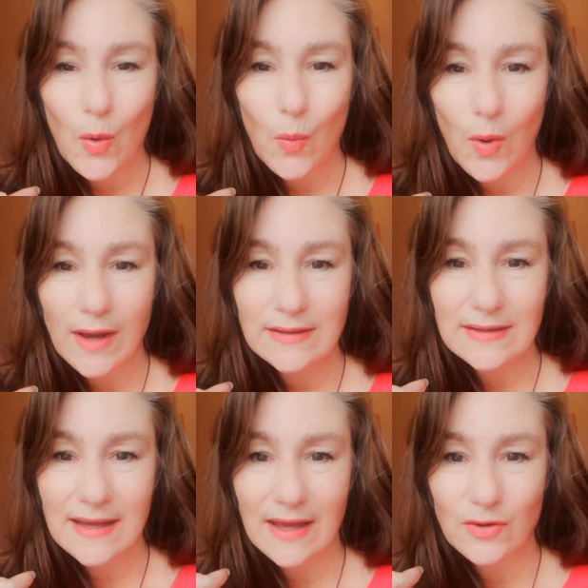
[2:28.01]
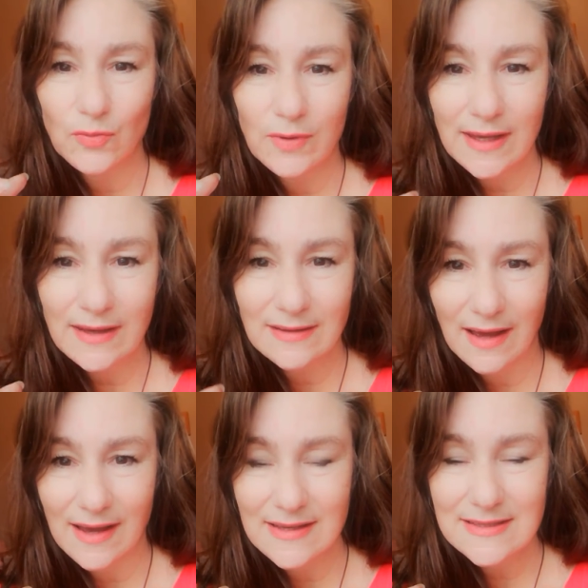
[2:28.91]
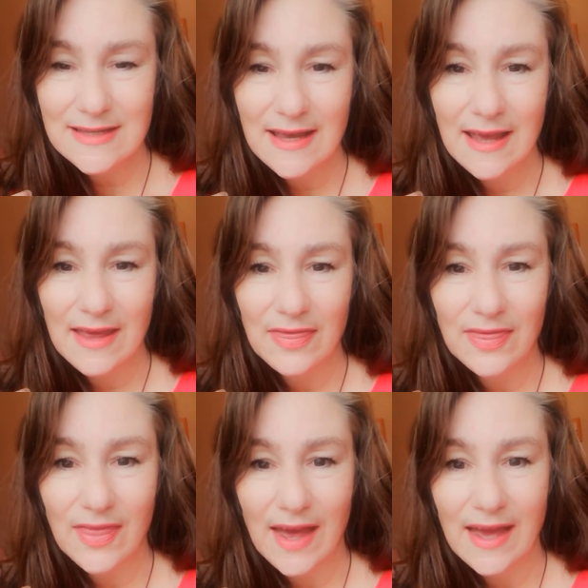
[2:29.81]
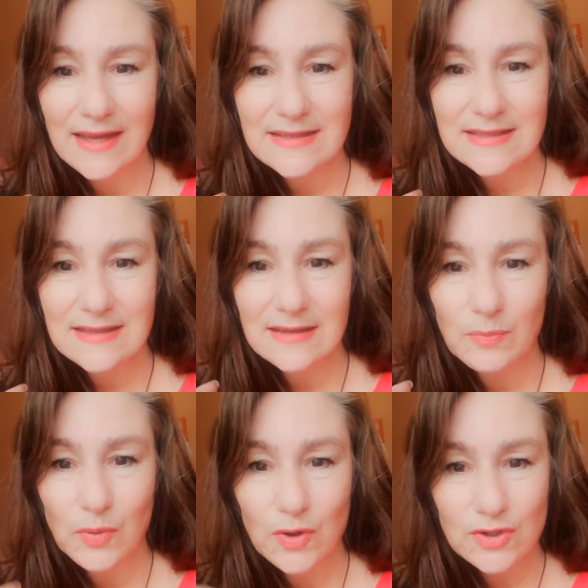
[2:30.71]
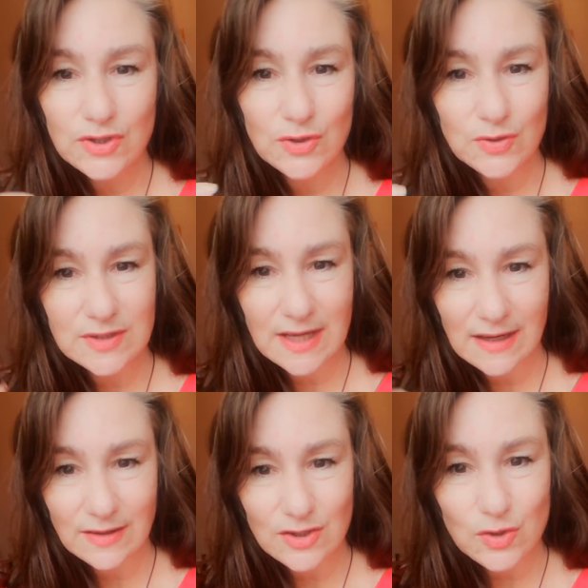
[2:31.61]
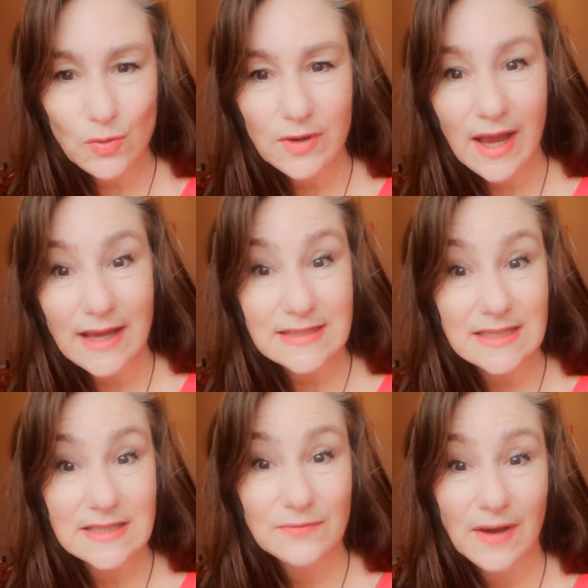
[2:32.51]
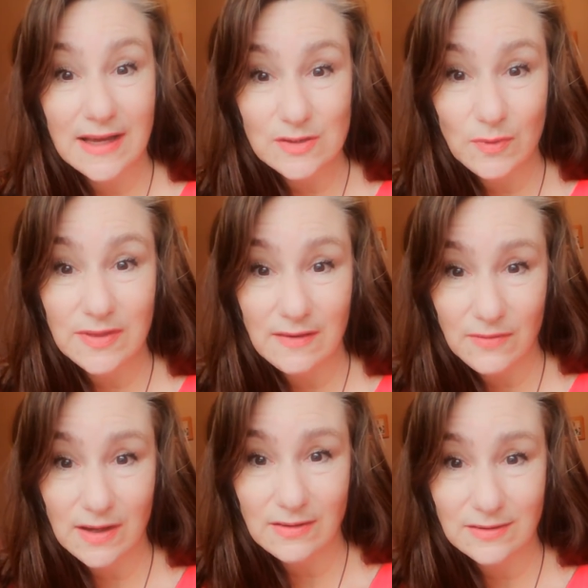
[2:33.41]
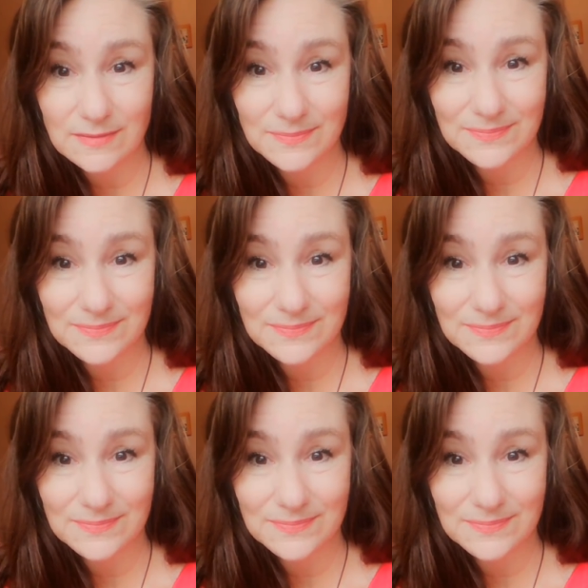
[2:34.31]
one can recognize that the person who's telling the story identifies with their vehicle.